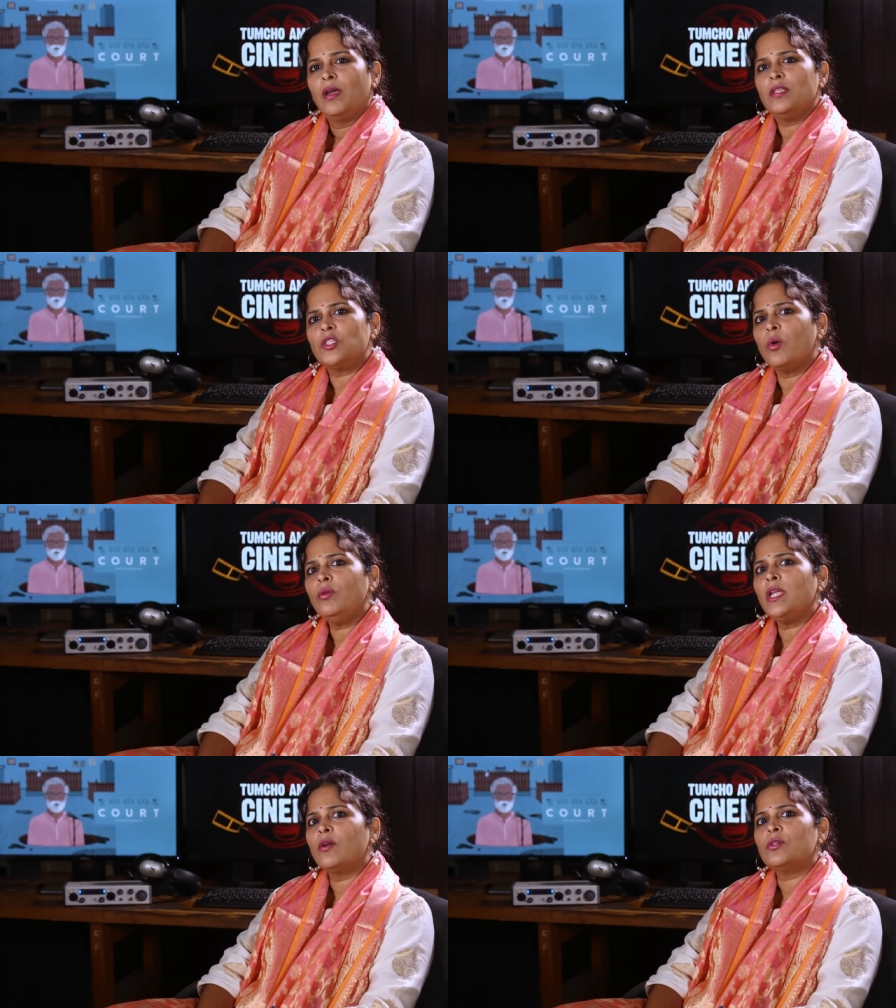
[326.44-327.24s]
This
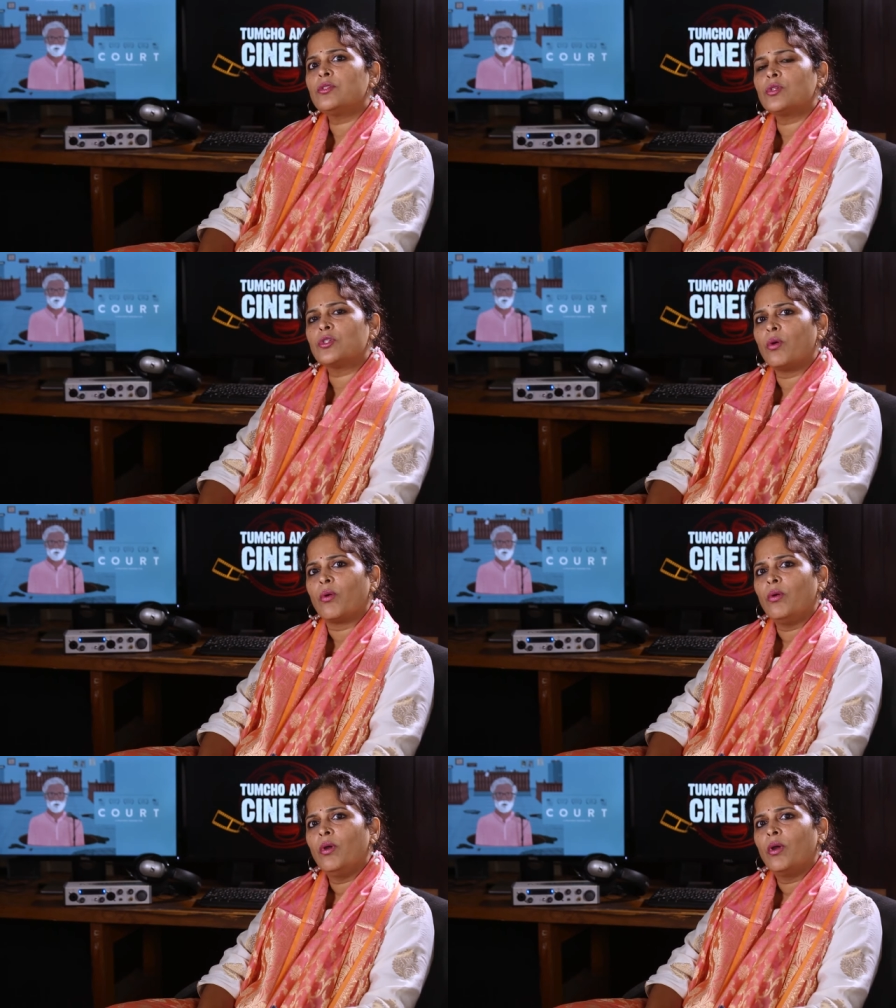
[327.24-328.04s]
only goes to
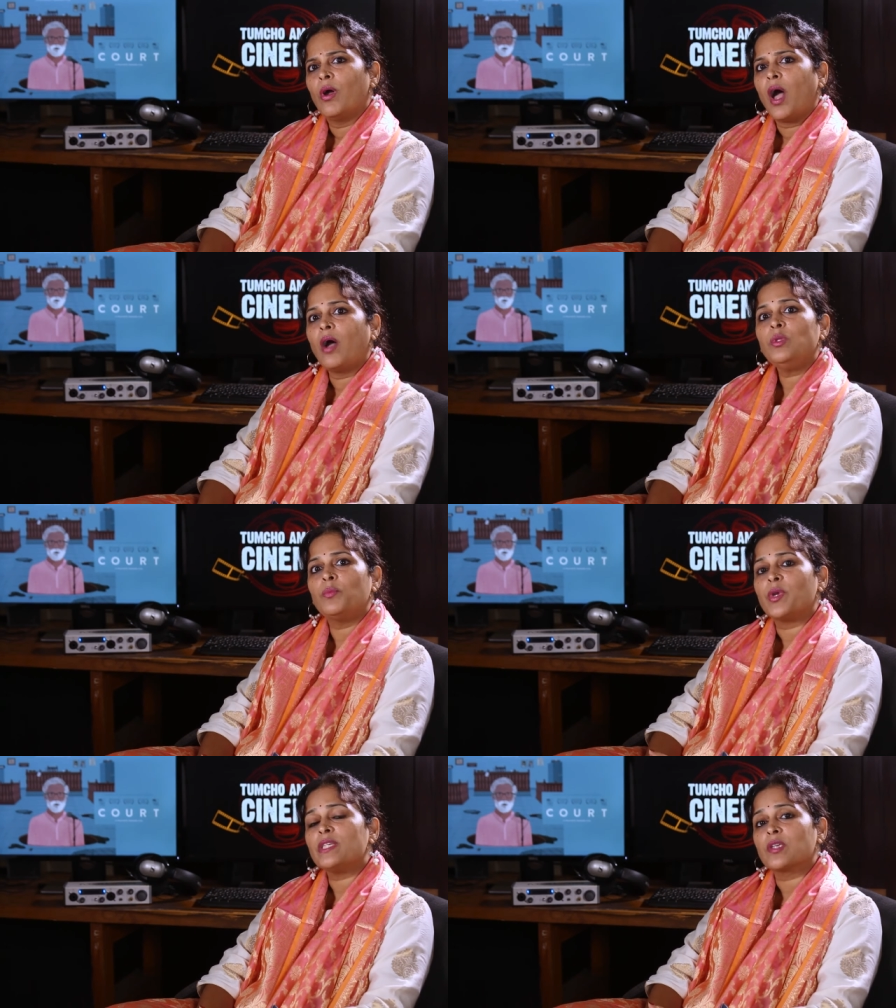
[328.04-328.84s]
show how the
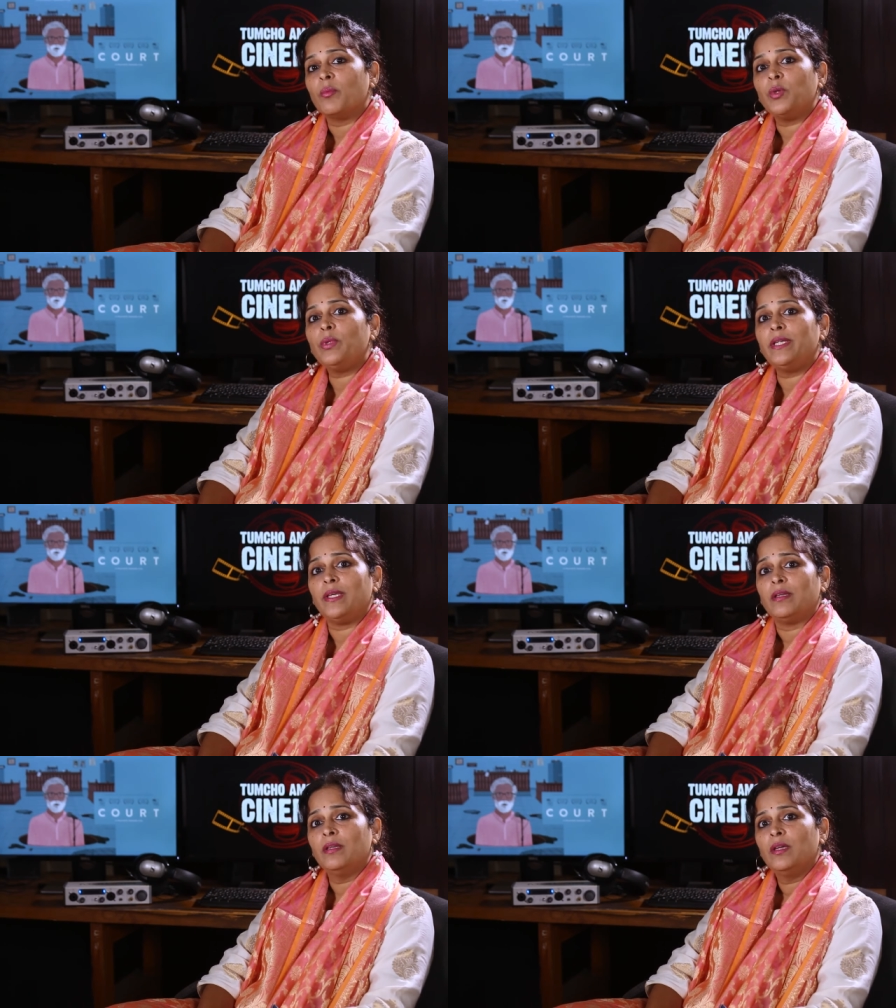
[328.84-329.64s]
press
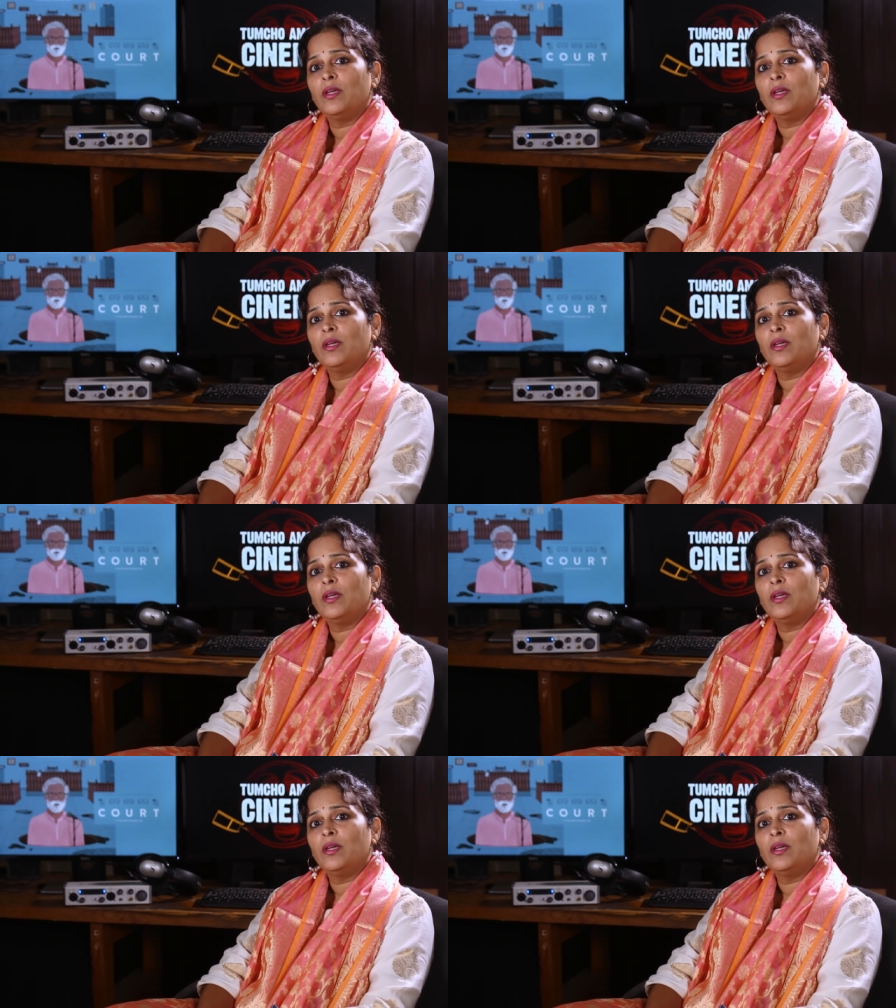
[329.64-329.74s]
community,